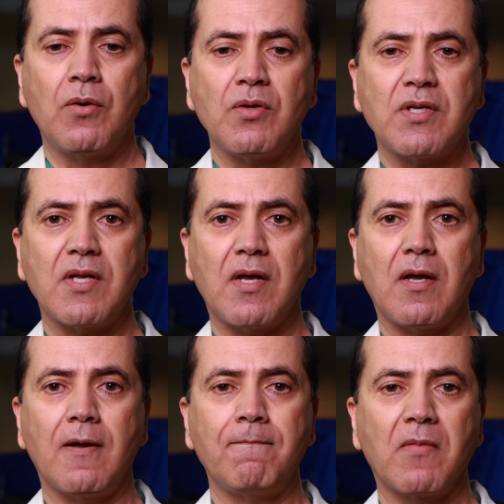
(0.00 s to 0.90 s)
Those,
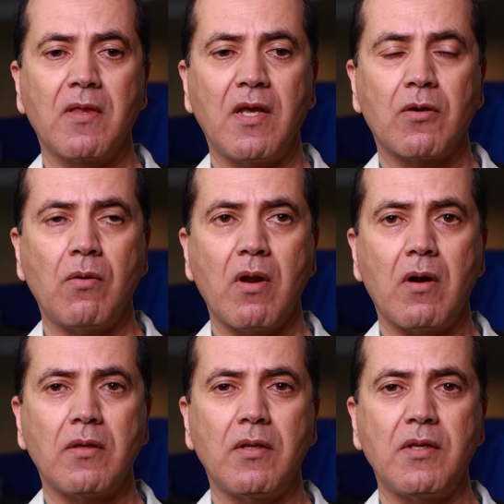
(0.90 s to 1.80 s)
the coronary
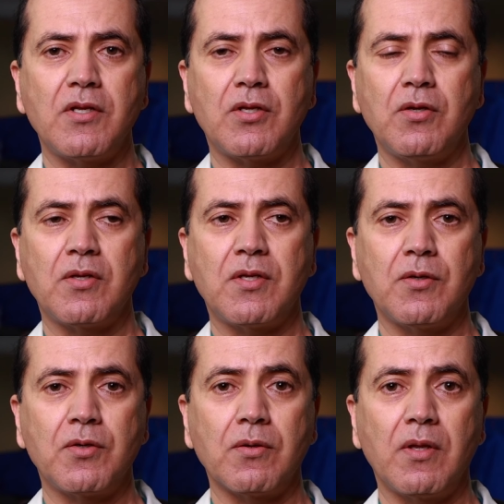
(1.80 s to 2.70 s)
artery disease,
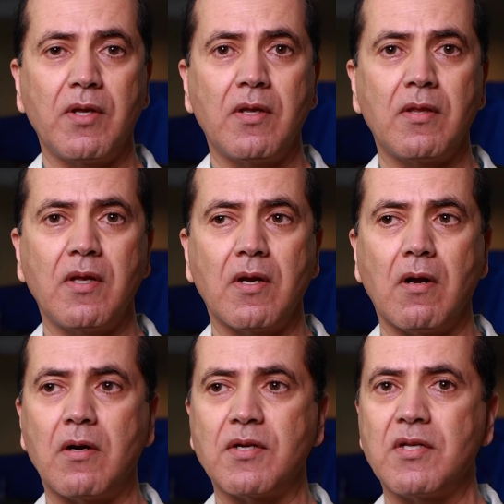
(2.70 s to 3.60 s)
usually there
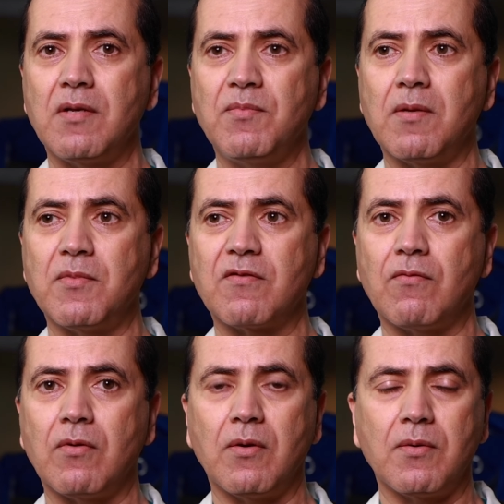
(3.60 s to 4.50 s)
are symptoms
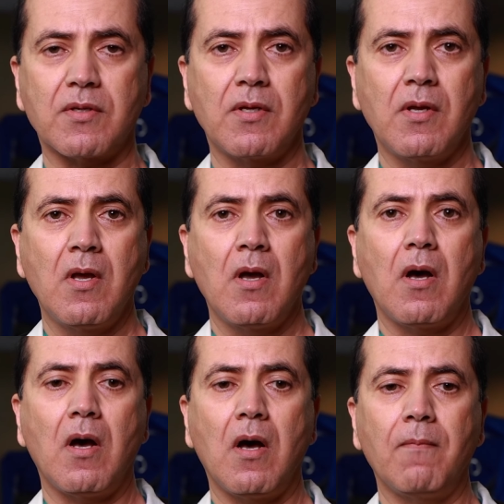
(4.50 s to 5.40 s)
for those.
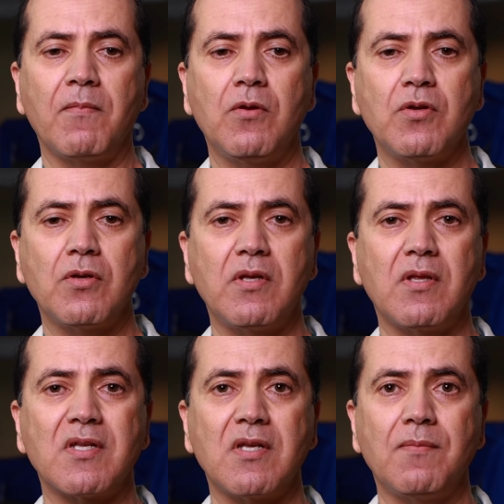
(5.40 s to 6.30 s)
Usually
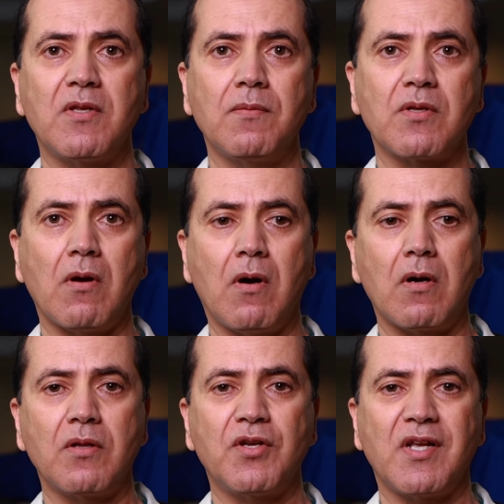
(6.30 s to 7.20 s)
the symptoms
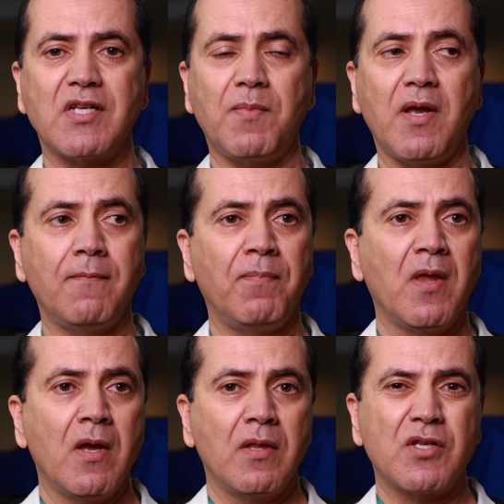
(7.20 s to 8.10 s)
are chest pain,
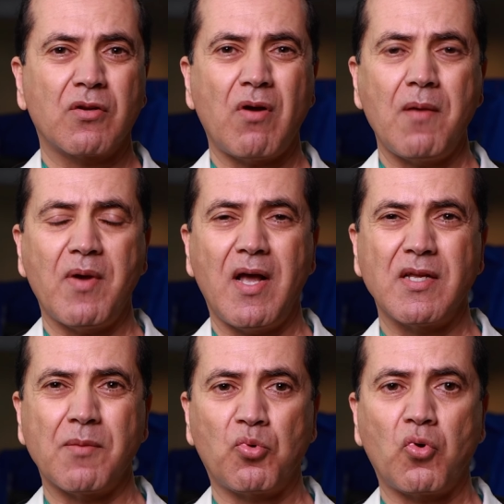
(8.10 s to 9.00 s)
described
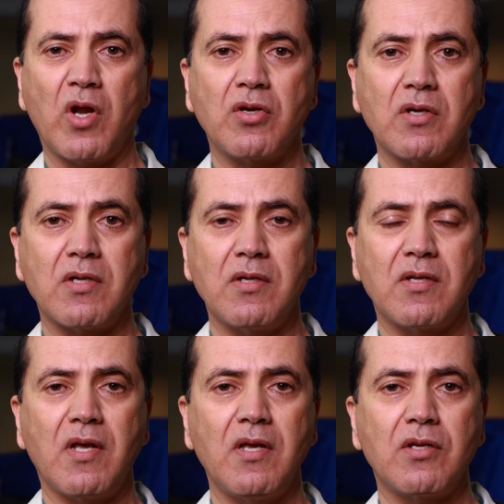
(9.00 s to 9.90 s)
as a pressure
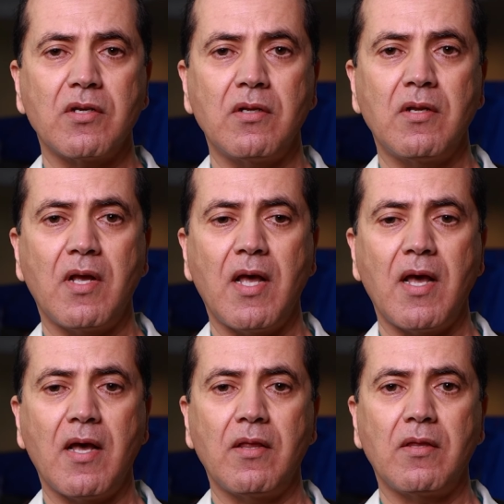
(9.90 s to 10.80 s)
sensation,
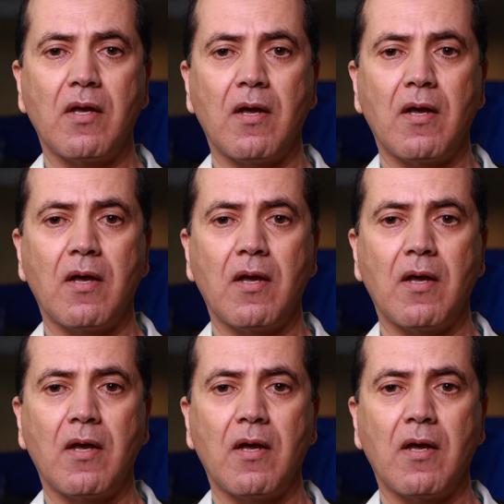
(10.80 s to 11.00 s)
and